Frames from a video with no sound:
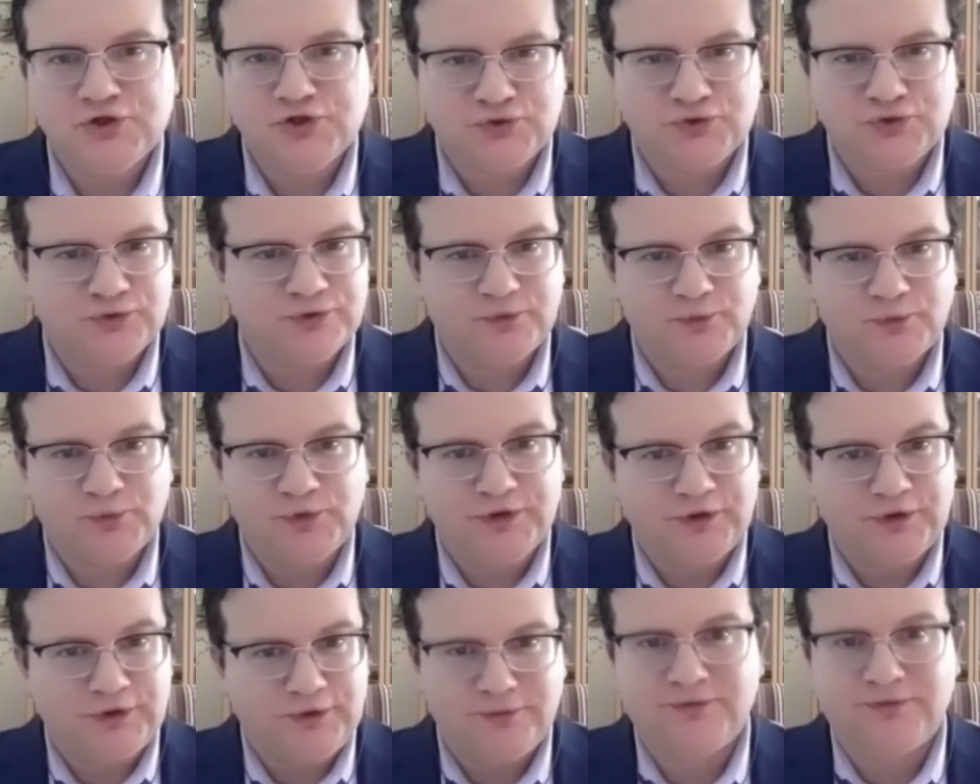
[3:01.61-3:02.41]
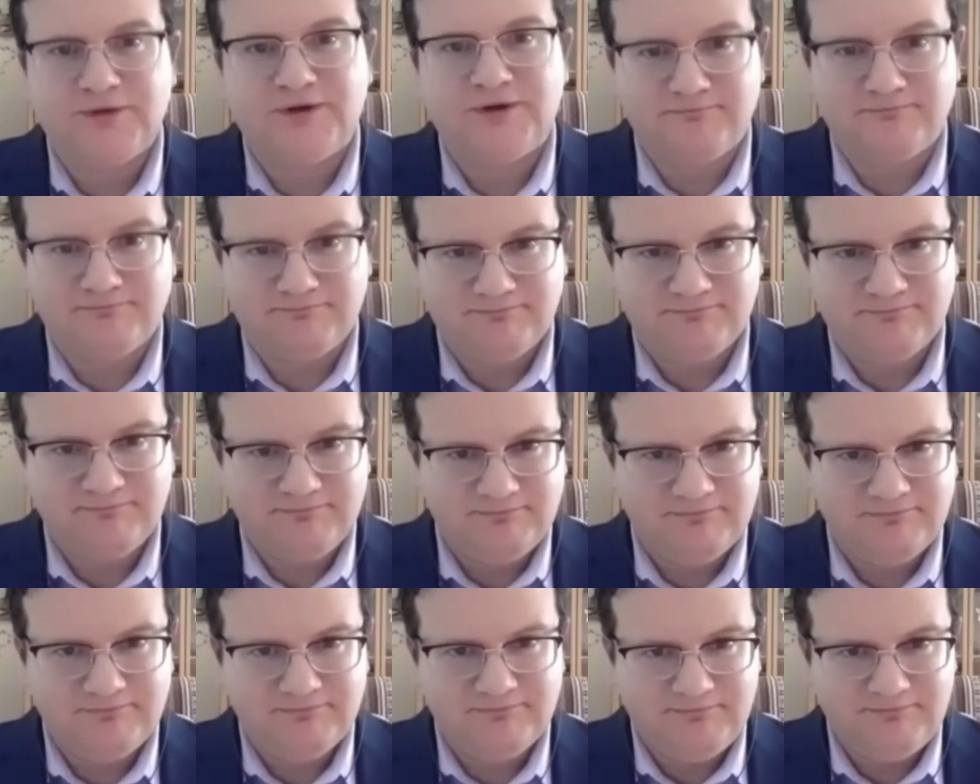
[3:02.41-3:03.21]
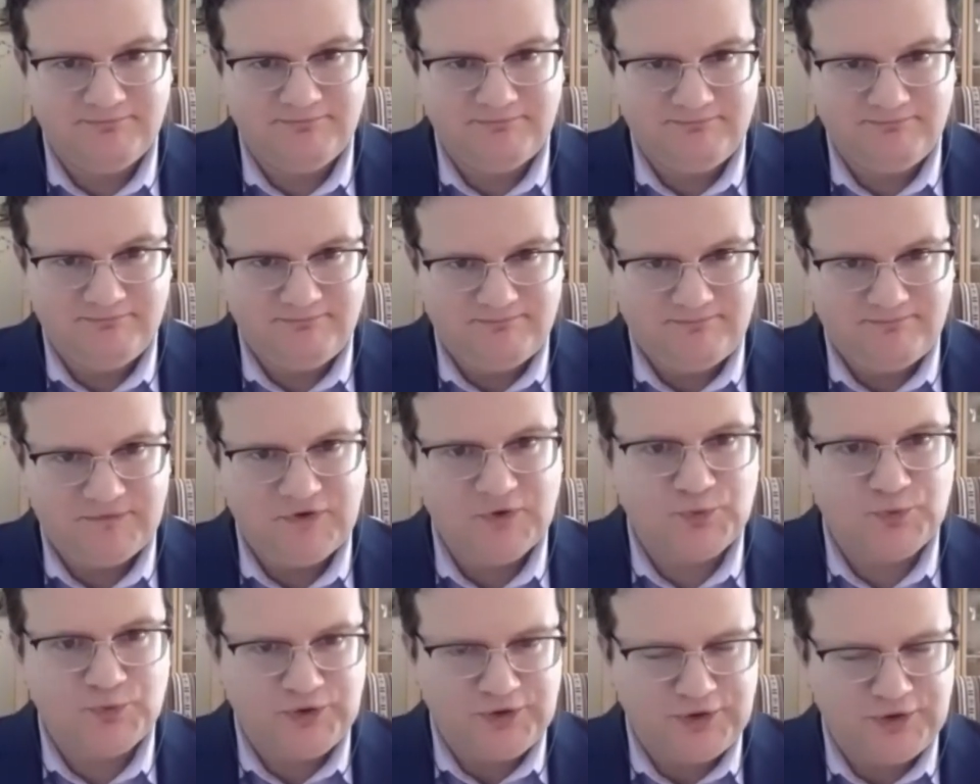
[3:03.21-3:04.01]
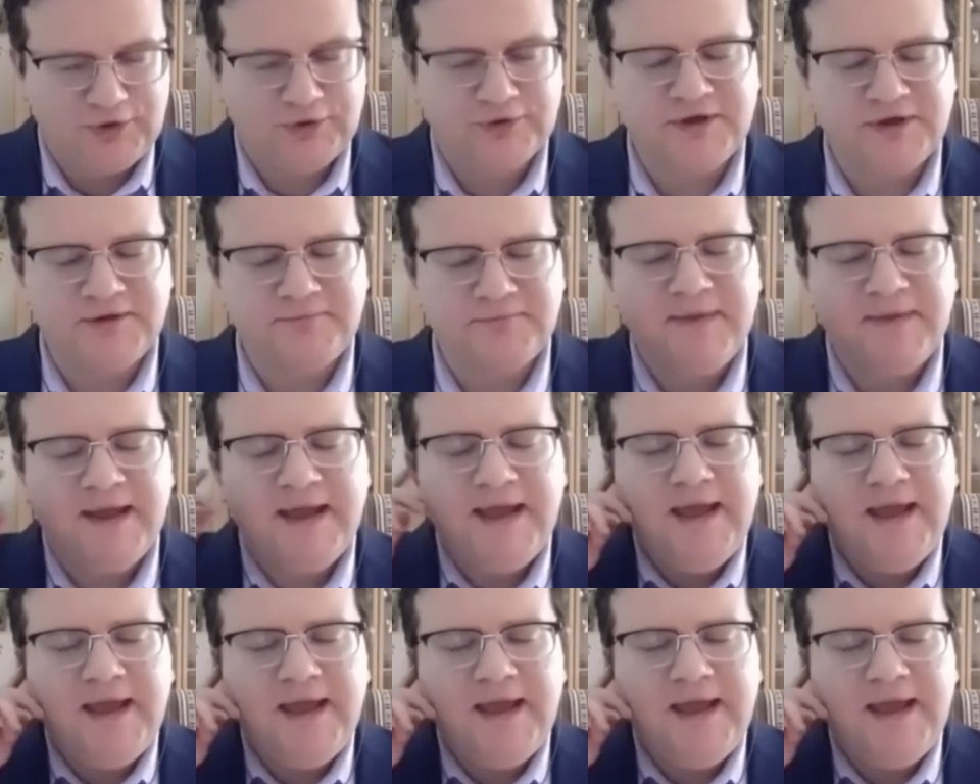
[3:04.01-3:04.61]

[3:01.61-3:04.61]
sure that we heard them yeah that we heard them